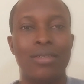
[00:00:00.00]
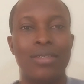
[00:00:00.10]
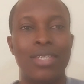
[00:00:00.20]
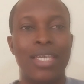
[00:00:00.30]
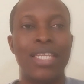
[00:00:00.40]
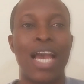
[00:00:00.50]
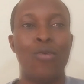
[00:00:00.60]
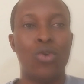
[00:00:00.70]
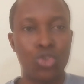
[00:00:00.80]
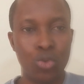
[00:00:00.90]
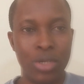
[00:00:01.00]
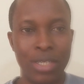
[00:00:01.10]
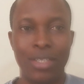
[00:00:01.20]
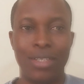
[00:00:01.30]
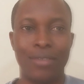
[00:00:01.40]
saying, I want to
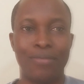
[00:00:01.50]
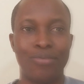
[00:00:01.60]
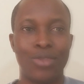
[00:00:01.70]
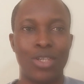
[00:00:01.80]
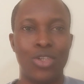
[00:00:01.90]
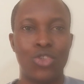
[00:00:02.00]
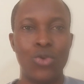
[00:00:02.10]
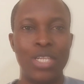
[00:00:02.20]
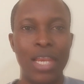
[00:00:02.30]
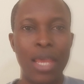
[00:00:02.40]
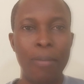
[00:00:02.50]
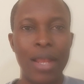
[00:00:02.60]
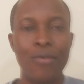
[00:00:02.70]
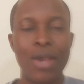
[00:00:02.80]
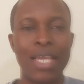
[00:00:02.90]
read. So the
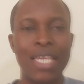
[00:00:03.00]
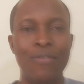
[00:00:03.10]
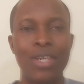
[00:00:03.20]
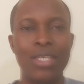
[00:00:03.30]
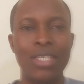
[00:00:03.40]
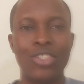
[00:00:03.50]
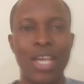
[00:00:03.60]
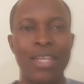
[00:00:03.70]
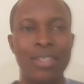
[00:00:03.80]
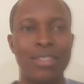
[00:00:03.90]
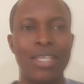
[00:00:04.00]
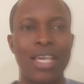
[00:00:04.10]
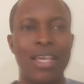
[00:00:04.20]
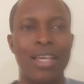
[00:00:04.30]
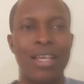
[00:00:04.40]
label you are giving this child is,
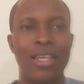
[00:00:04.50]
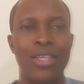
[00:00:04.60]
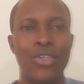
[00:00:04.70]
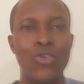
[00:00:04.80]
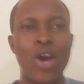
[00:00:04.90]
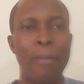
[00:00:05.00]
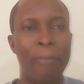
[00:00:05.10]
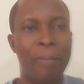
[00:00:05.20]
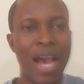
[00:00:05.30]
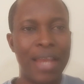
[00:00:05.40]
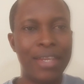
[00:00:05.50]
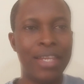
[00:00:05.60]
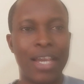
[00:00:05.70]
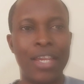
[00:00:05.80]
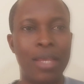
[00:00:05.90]
you are bad
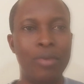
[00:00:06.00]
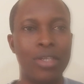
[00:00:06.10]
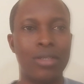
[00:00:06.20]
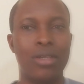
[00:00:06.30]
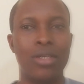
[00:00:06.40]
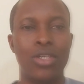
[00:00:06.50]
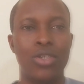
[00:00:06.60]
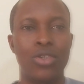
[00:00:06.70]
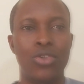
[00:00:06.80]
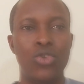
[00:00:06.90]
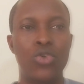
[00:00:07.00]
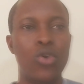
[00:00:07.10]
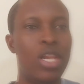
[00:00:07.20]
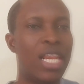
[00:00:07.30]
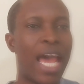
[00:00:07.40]
in academics. You
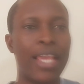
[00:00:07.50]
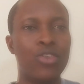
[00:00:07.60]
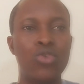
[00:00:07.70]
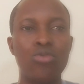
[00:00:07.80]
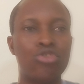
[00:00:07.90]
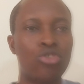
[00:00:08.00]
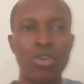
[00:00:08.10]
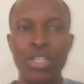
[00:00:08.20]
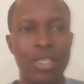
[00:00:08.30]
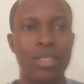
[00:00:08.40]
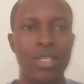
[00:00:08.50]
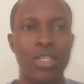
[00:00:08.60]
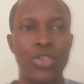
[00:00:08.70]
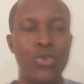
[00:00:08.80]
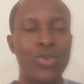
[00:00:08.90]
don't study.
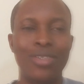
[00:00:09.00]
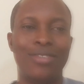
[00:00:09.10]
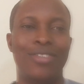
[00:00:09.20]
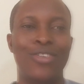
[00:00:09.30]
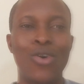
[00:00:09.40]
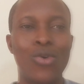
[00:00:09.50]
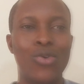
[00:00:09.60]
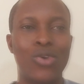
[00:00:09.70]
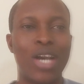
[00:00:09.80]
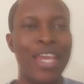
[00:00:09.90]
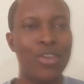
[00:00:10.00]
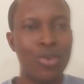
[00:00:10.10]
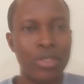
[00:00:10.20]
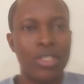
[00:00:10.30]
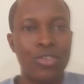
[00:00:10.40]
I
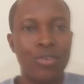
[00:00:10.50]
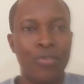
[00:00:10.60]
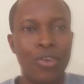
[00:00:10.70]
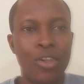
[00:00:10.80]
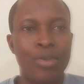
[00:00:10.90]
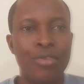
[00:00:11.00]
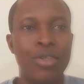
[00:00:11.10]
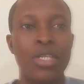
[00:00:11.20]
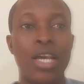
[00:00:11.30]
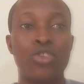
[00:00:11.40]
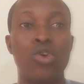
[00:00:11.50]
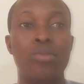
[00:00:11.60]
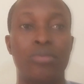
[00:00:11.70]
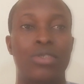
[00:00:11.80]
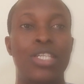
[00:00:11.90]
notice you've not been reading at
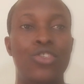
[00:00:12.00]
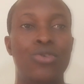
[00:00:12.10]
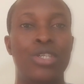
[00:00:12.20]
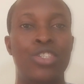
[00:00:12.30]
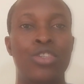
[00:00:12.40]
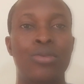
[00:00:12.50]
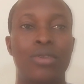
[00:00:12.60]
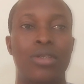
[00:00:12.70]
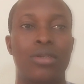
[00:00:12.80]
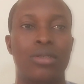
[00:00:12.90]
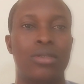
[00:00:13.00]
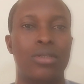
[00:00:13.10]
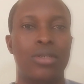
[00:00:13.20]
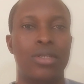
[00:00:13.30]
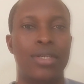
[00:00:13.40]
home since you resumed.
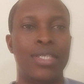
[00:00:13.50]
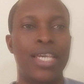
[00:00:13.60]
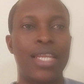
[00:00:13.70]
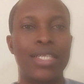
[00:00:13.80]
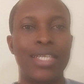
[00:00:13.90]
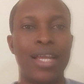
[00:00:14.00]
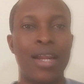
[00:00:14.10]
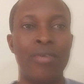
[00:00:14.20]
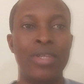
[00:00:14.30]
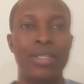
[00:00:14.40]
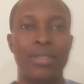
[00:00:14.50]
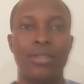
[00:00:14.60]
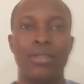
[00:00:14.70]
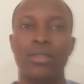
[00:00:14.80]
Is there anything around it?